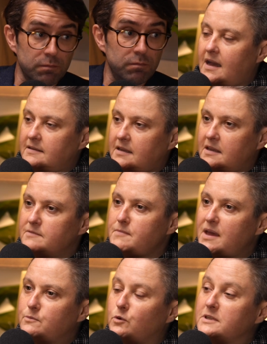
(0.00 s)
And
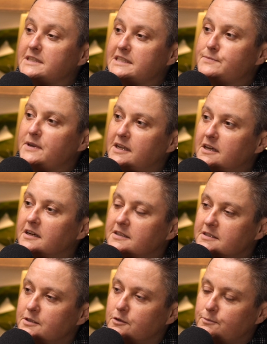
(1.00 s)
men wanting to be
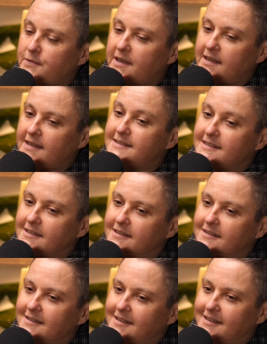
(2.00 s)
alert, not being an
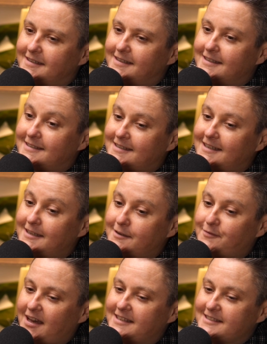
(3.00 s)
idiot at an
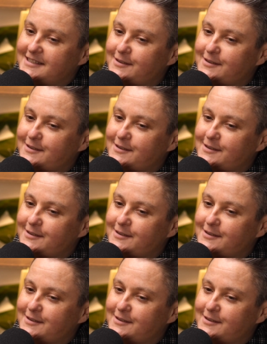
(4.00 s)
event.